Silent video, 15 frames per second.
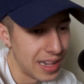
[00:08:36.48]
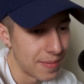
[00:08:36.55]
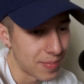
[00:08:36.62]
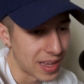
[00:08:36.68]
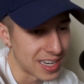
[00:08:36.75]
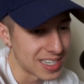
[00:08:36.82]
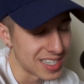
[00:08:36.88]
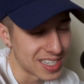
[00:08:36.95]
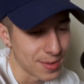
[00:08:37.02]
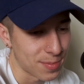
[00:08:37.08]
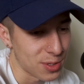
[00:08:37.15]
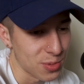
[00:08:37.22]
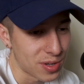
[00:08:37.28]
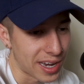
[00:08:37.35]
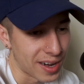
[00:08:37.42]
that's just
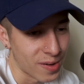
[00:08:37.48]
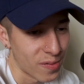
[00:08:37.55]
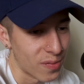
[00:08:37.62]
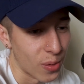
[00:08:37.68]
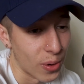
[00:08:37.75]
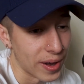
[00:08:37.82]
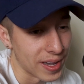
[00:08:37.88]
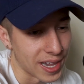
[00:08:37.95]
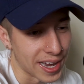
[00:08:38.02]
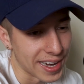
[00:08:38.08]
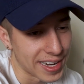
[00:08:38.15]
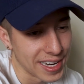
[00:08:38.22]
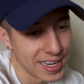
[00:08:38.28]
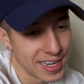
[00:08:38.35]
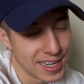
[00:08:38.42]
something you can't avoid.
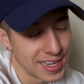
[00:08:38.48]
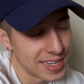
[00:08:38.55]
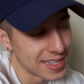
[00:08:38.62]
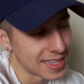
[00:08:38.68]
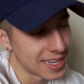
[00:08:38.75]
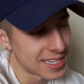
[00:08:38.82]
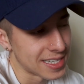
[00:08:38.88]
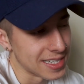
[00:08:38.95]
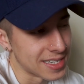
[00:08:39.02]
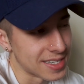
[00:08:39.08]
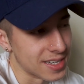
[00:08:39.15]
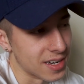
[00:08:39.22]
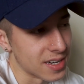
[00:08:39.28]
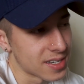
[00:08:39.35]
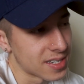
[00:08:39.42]
Like that shit
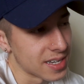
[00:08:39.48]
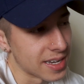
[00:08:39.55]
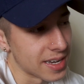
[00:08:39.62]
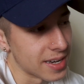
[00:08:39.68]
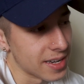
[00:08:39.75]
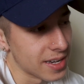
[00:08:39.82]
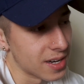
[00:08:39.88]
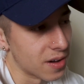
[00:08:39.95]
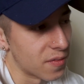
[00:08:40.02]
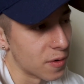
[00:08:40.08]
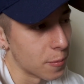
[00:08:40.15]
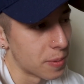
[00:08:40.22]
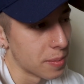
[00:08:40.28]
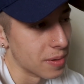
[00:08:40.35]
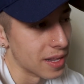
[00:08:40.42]
sucks. And for
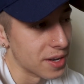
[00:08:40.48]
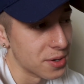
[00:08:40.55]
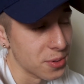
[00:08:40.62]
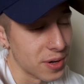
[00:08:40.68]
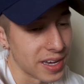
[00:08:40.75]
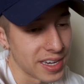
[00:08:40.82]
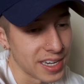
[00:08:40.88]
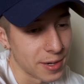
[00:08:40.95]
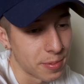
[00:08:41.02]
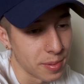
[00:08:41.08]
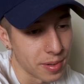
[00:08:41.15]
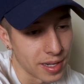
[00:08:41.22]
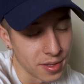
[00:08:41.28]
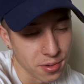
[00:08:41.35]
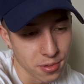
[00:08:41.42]
the people that do hate and the
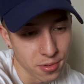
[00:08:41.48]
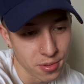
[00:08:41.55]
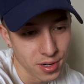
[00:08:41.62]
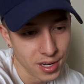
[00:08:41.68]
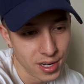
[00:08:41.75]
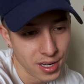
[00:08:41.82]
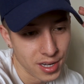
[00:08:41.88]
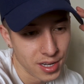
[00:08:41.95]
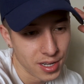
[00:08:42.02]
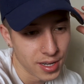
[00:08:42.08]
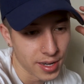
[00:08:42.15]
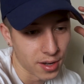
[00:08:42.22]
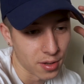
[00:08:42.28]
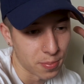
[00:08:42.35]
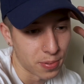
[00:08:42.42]
people that do
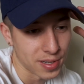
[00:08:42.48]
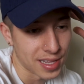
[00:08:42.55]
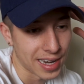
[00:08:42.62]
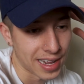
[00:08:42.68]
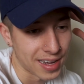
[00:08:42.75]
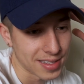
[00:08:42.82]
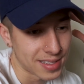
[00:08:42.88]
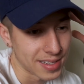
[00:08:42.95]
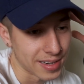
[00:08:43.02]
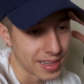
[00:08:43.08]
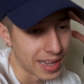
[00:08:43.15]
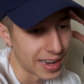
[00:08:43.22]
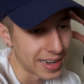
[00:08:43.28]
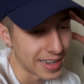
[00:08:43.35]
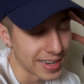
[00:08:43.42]
put that out there,
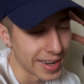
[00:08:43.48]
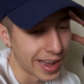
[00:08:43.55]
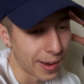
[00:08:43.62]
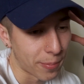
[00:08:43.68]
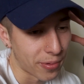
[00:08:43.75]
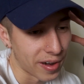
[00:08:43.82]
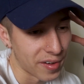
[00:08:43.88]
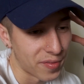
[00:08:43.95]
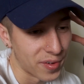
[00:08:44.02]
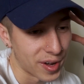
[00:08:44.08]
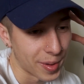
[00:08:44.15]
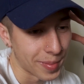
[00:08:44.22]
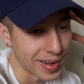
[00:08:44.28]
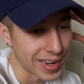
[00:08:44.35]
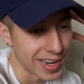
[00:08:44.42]
like I pray for
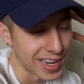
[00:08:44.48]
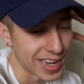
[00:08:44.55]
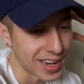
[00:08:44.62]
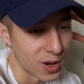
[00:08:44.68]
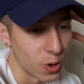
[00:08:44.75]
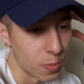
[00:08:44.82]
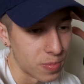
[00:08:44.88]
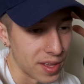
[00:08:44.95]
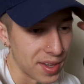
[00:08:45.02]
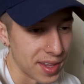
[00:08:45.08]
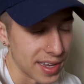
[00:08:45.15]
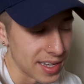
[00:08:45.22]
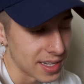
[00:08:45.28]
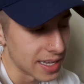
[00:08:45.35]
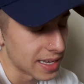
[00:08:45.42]
them and I hope that
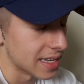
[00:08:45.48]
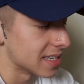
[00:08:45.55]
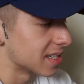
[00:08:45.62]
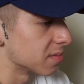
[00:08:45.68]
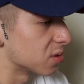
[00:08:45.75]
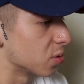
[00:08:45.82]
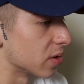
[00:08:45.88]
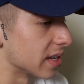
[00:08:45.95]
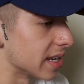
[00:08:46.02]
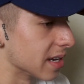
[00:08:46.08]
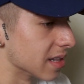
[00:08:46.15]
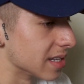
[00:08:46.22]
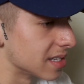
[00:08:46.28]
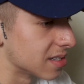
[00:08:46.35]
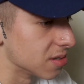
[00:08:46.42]
they get some sort of
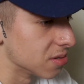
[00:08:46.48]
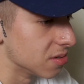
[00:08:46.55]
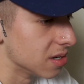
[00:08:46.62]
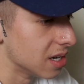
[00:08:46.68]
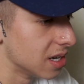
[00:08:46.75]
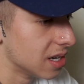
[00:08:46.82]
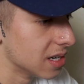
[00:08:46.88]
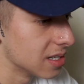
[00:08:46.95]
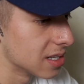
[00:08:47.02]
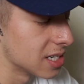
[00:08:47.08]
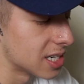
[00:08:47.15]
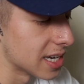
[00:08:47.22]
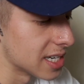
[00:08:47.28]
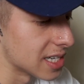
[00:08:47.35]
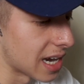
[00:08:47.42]
healing to
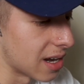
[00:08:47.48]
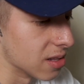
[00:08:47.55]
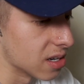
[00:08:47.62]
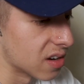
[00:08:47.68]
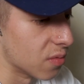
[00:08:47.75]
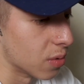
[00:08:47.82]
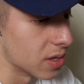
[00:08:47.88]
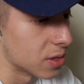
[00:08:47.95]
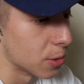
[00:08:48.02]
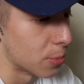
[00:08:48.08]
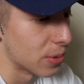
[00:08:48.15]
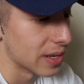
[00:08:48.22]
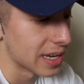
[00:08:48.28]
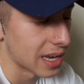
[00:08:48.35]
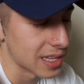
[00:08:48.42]
change the outlook of what they're
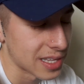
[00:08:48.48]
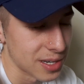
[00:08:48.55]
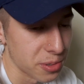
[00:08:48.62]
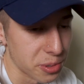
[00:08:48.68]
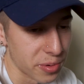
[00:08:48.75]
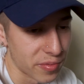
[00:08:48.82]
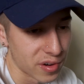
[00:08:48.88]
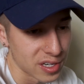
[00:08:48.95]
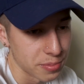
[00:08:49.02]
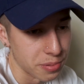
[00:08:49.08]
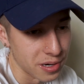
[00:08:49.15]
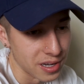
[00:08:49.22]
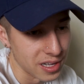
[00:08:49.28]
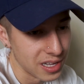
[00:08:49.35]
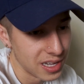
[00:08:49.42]
putting out into the universe.
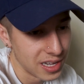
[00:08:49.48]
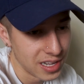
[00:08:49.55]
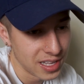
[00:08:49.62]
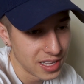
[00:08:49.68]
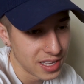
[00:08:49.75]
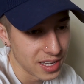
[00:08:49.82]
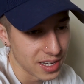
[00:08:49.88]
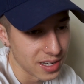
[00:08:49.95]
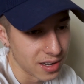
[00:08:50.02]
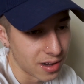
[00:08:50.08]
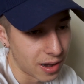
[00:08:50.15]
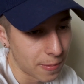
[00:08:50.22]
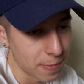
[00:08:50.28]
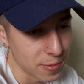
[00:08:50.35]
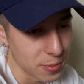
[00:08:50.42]
But
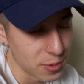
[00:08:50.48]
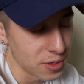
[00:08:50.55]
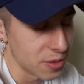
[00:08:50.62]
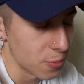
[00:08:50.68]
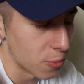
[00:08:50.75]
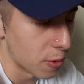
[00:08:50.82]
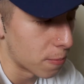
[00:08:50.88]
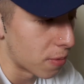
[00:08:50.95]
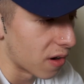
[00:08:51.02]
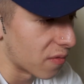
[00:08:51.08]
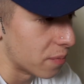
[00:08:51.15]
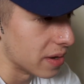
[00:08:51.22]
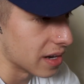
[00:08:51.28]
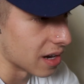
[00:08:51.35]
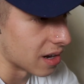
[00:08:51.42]
we're
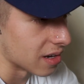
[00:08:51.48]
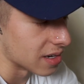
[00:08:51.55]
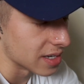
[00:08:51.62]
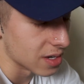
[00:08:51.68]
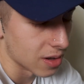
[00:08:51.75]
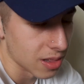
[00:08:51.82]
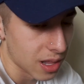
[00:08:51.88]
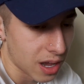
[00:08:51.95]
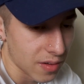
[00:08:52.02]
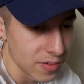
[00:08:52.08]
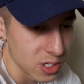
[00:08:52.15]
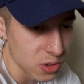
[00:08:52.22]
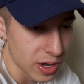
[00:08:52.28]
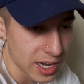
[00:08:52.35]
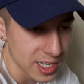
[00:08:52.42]
both big on law of
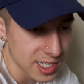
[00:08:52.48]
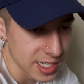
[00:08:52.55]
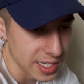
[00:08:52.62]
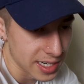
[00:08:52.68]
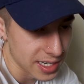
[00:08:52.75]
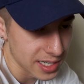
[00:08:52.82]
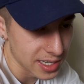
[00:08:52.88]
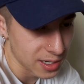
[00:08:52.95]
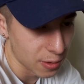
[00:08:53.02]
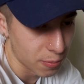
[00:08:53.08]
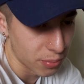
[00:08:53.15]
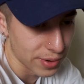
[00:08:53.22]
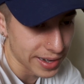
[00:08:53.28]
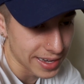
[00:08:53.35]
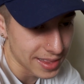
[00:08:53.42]
attraction and
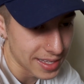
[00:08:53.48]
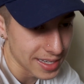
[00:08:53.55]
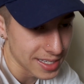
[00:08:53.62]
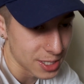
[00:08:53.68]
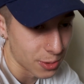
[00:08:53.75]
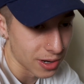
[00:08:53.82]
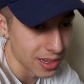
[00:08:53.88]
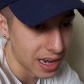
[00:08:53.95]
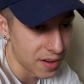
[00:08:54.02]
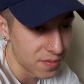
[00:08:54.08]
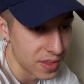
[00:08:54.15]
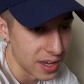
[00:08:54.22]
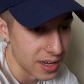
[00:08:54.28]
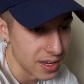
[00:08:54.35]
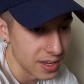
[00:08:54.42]
bringing things to our life
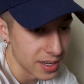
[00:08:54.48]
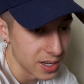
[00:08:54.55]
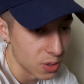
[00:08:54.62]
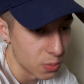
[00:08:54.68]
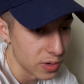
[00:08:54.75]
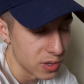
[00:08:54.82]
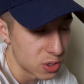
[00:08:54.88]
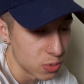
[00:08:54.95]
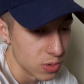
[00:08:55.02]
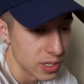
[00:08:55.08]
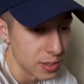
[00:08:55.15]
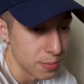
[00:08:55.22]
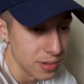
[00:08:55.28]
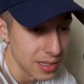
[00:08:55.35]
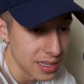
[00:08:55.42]
that we
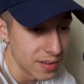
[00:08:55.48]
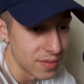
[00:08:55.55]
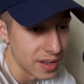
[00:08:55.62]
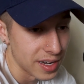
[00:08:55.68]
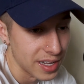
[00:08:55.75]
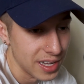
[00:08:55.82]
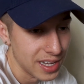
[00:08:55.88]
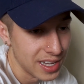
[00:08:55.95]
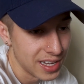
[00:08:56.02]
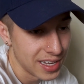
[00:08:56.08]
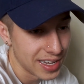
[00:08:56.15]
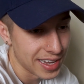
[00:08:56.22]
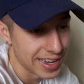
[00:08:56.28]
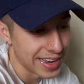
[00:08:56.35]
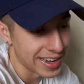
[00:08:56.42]
truly believe in.
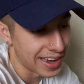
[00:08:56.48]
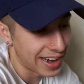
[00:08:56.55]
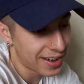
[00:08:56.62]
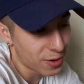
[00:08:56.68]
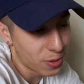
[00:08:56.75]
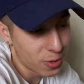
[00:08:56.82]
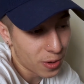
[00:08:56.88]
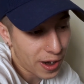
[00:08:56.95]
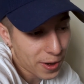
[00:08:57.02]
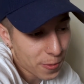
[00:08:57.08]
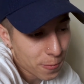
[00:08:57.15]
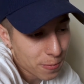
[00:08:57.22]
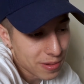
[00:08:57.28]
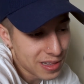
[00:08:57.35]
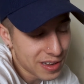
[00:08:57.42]
And I
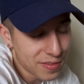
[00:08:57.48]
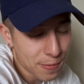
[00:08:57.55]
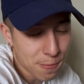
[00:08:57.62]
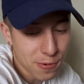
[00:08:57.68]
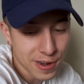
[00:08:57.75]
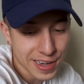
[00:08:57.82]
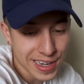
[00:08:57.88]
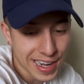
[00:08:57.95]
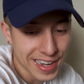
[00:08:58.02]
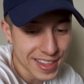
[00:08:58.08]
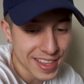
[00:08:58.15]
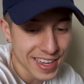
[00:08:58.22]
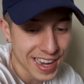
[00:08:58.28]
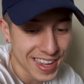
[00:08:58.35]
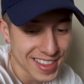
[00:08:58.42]
don't believe in putting
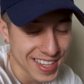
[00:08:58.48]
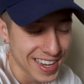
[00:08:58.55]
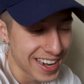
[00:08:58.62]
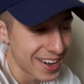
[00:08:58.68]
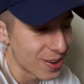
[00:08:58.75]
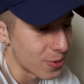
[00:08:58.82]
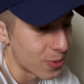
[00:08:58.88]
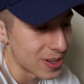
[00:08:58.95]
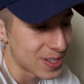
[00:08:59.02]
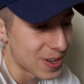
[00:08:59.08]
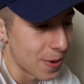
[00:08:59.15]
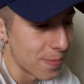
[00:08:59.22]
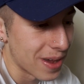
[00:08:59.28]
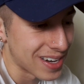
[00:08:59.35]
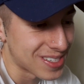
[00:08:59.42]
anything out there that I don't want to
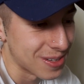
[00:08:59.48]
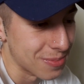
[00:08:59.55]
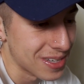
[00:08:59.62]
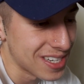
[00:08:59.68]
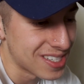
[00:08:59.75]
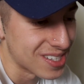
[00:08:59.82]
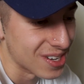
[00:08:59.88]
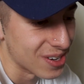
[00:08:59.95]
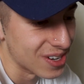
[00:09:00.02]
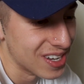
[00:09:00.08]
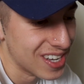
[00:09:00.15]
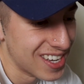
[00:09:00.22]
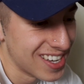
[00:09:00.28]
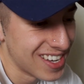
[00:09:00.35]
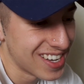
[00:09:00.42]
come back to me. So
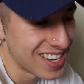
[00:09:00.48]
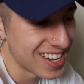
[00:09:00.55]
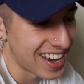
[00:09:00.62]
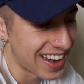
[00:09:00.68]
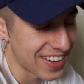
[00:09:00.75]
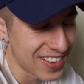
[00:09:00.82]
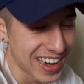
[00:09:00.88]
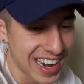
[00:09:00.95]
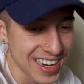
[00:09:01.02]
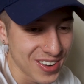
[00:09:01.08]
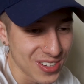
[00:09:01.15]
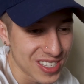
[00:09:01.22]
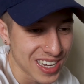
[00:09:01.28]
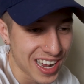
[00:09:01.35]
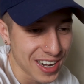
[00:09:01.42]
I don't got
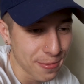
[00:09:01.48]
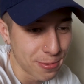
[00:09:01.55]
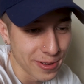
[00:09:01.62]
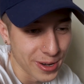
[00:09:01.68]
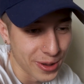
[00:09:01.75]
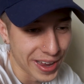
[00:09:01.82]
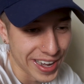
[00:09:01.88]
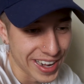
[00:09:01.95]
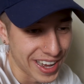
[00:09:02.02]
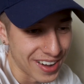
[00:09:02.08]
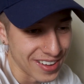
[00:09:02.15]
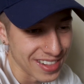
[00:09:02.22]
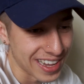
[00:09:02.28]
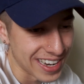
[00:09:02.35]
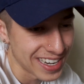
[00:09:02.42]
no time to put no hate
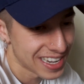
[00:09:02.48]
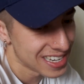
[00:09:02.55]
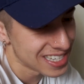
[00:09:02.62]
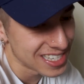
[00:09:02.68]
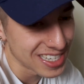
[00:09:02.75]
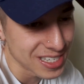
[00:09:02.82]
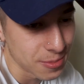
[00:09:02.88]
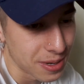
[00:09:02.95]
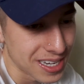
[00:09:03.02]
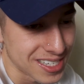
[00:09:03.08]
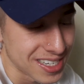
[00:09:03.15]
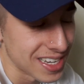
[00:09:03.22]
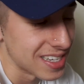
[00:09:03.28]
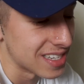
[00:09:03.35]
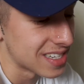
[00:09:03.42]
out. Like that just doesn't make
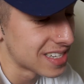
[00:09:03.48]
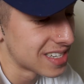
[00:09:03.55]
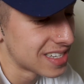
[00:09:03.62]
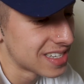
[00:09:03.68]
sense.